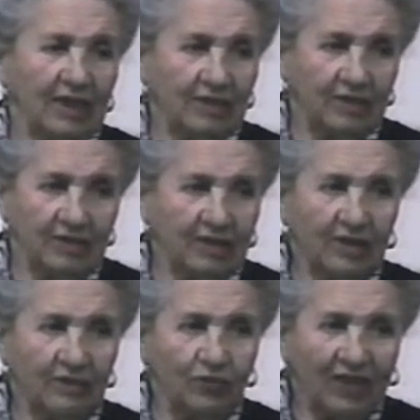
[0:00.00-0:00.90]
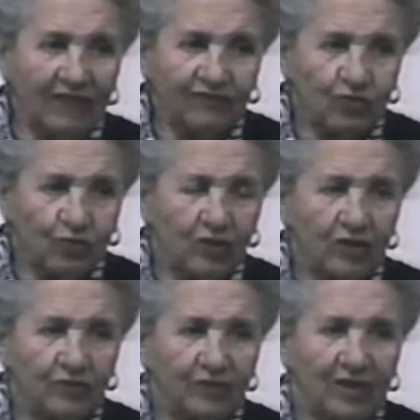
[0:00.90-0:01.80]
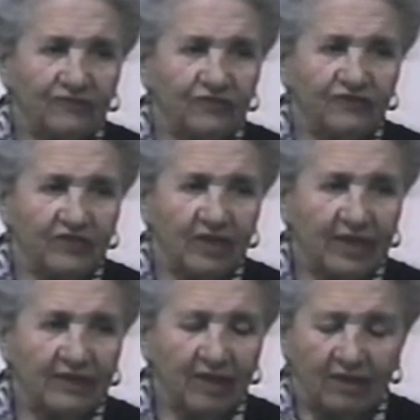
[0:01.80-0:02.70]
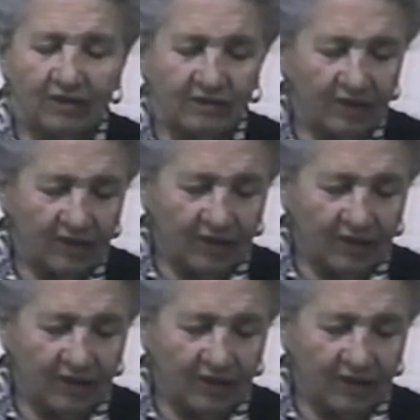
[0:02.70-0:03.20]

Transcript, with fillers: And we have to work, we have to forget our,